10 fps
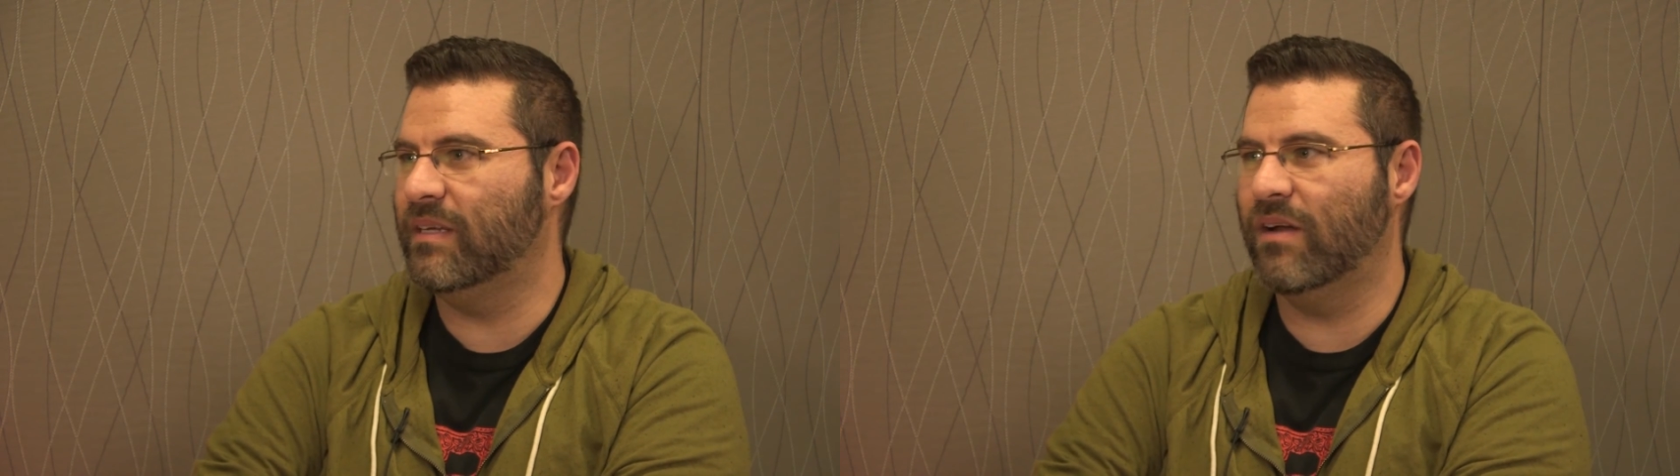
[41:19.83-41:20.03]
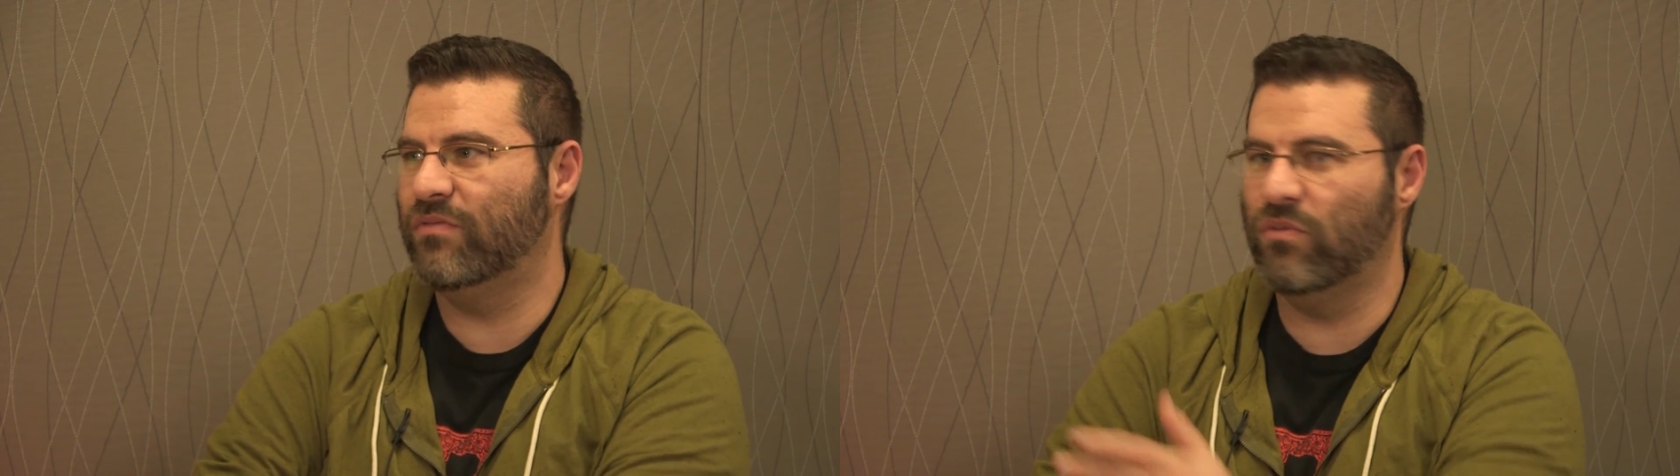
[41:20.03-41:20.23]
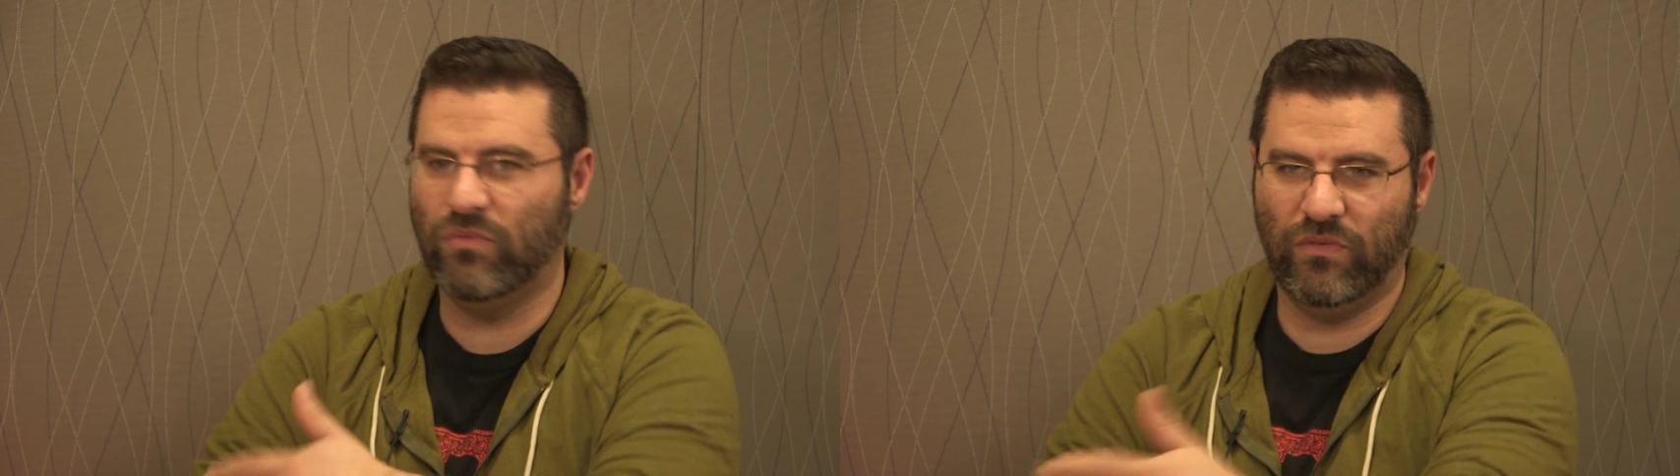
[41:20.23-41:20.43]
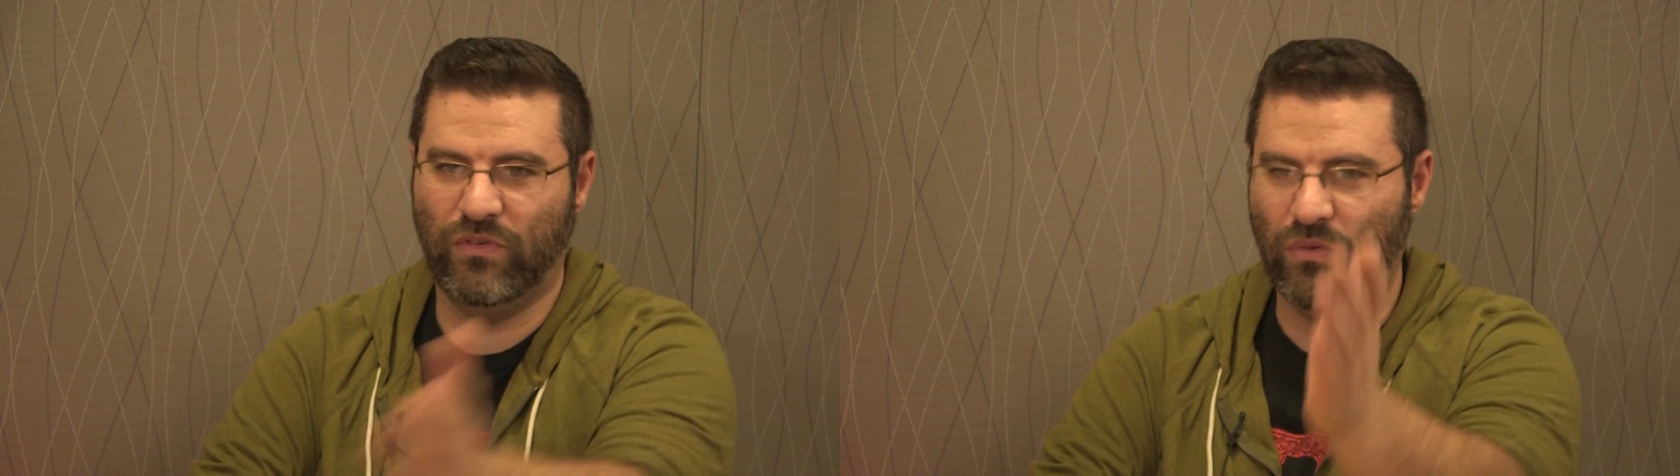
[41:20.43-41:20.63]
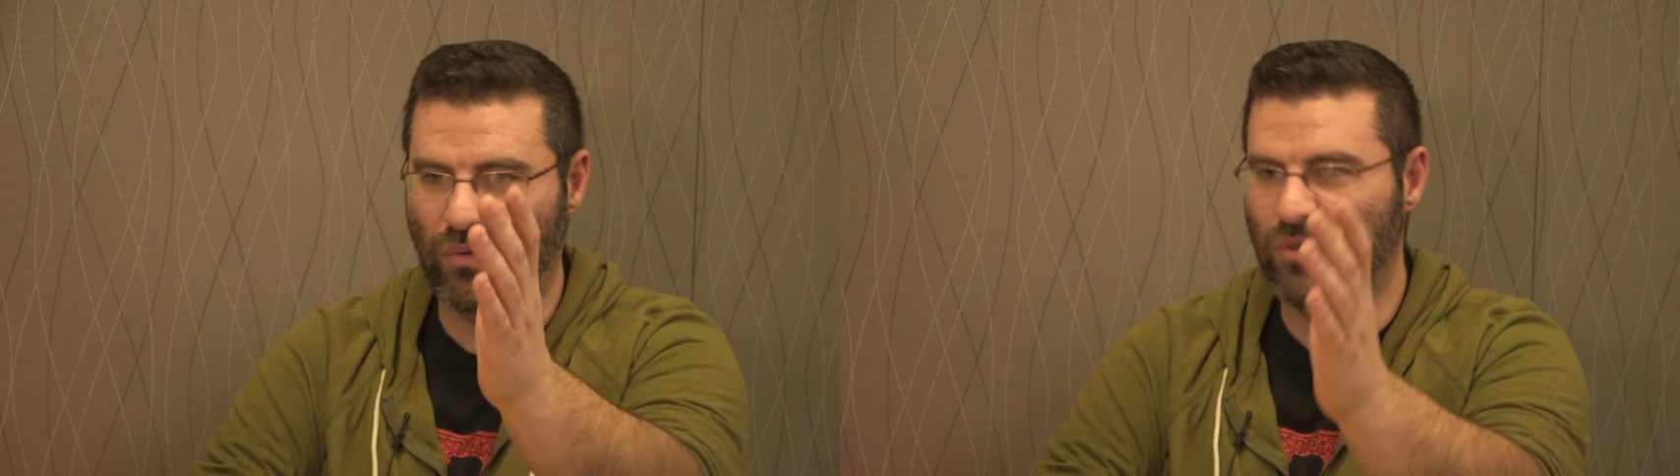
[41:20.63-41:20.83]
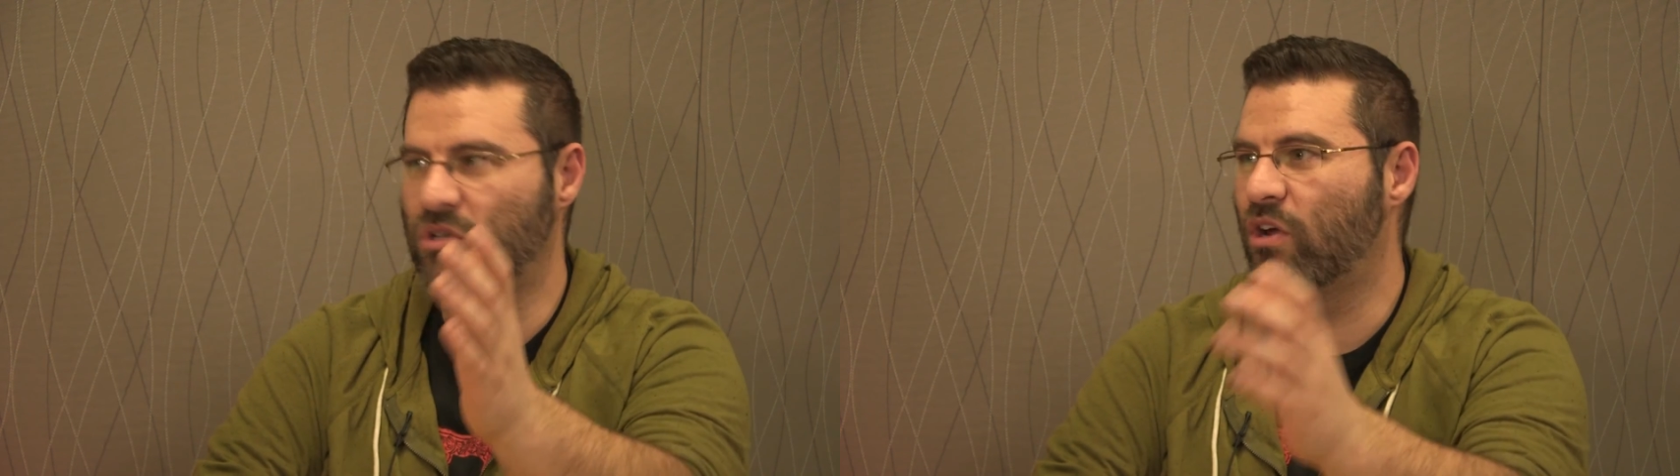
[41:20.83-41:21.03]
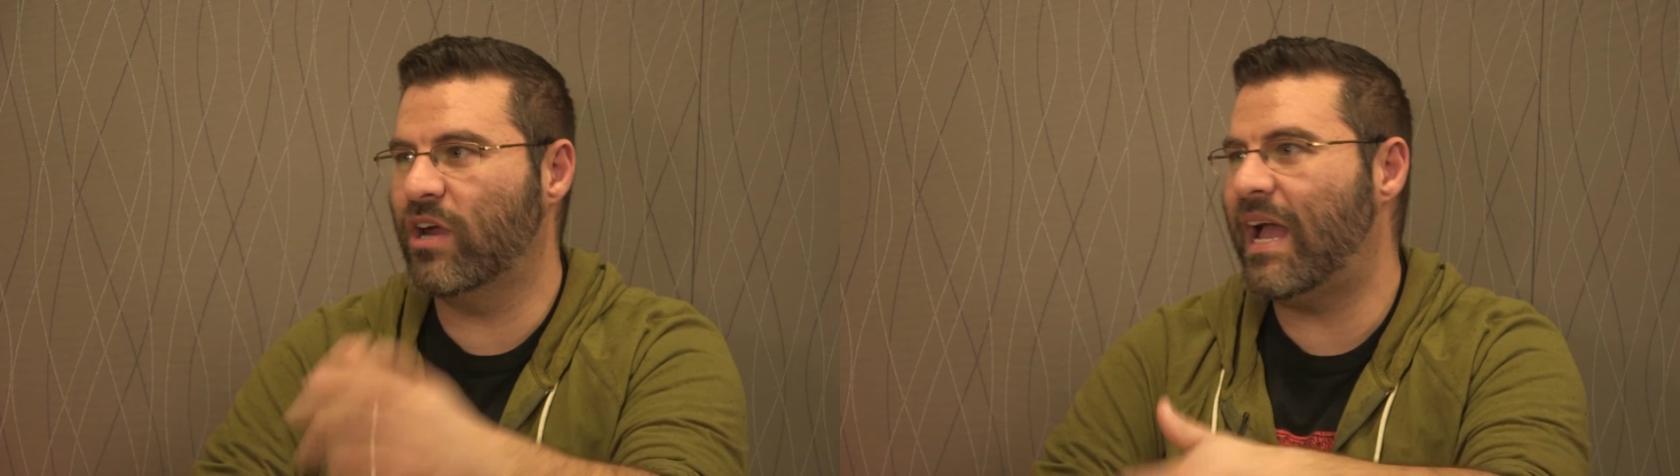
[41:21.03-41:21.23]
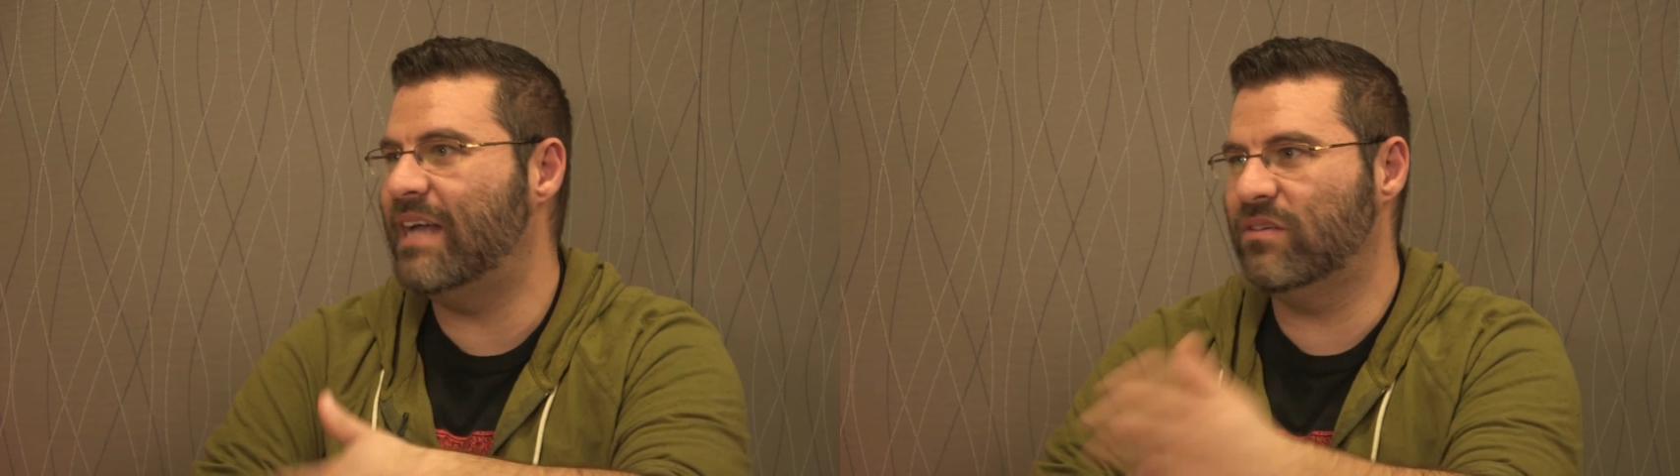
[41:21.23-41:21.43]
You know, if you lose all
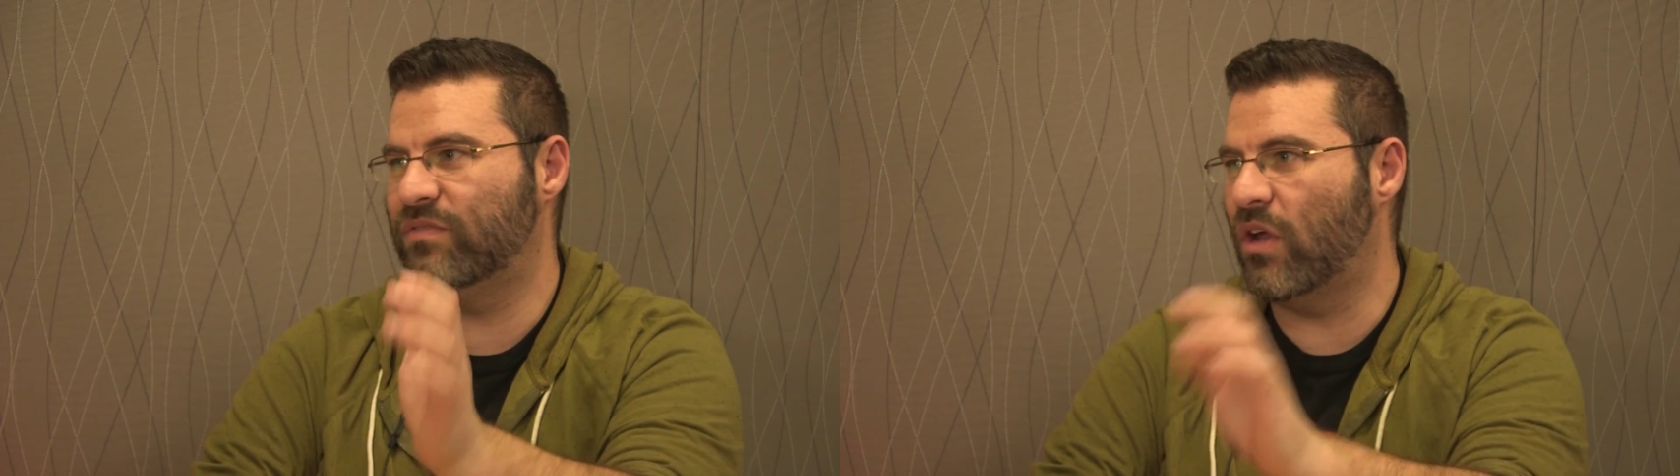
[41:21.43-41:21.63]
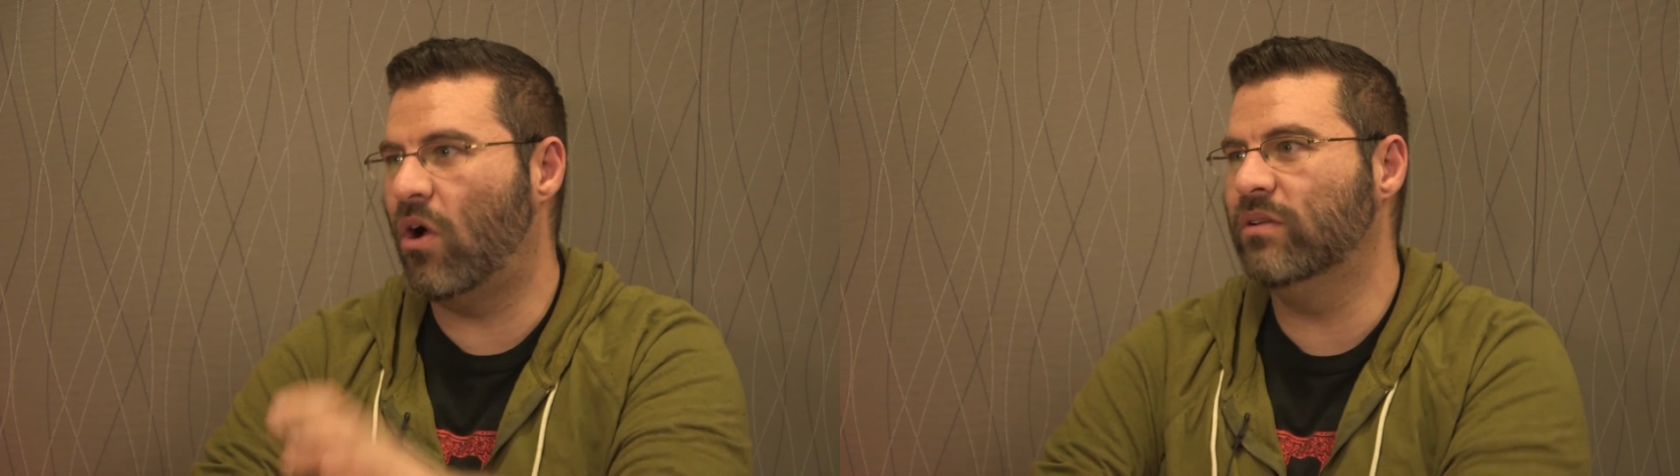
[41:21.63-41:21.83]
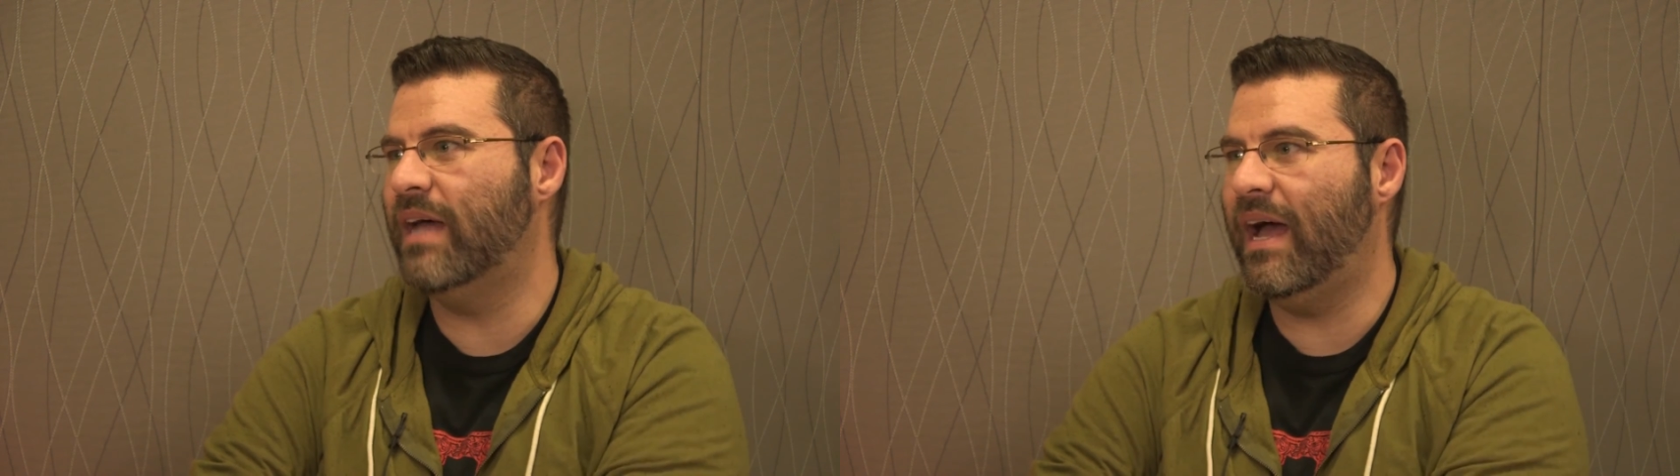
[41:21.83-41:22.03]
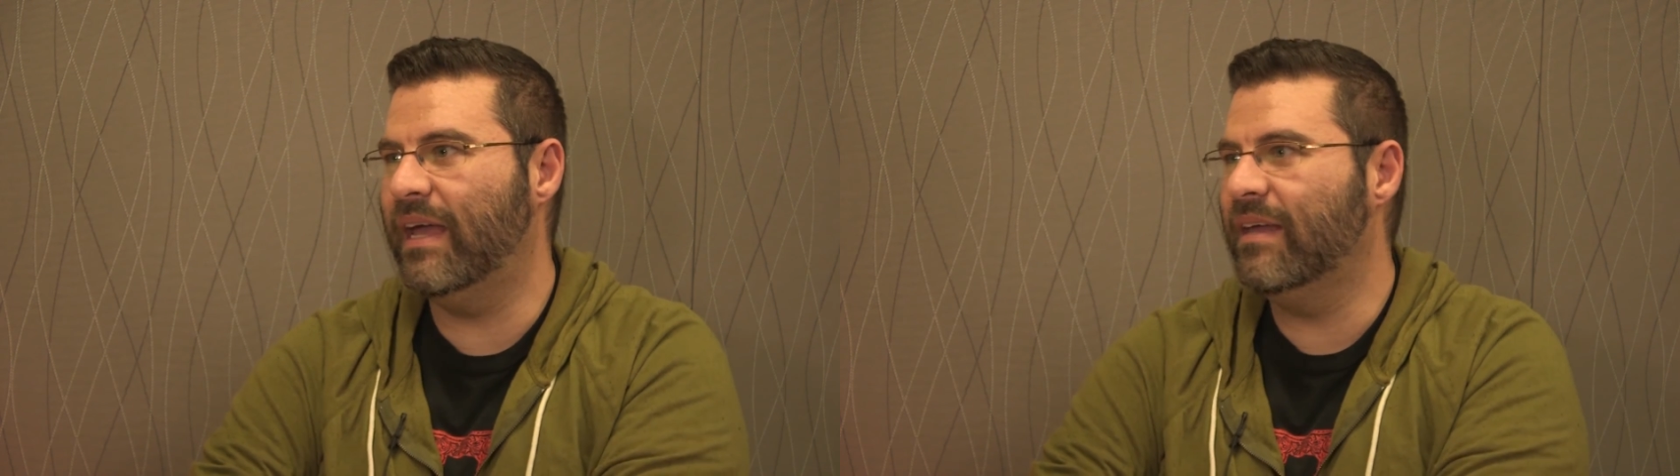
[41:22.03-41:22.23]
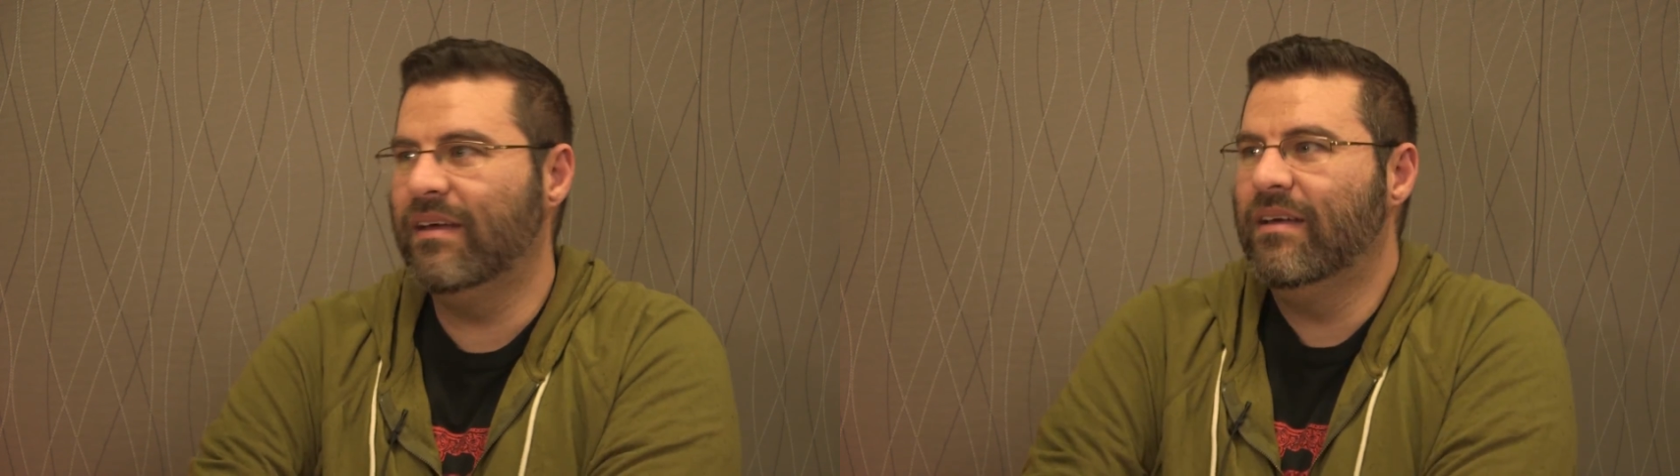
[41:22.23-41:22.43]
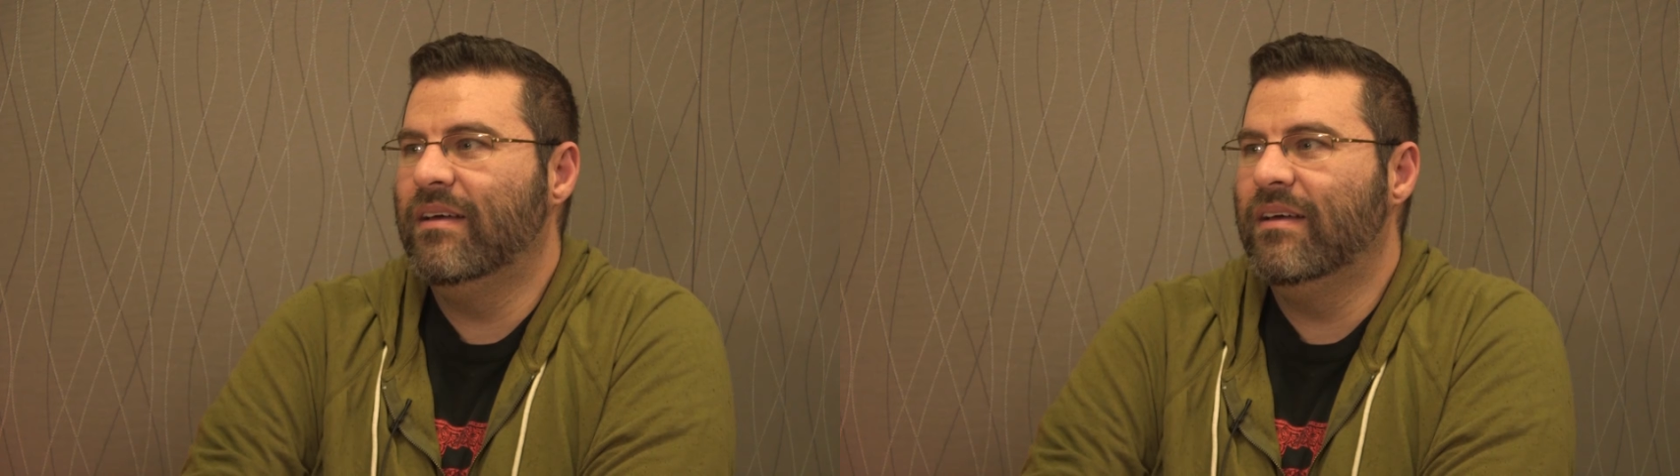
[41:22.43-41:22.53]
your guys or if they all die,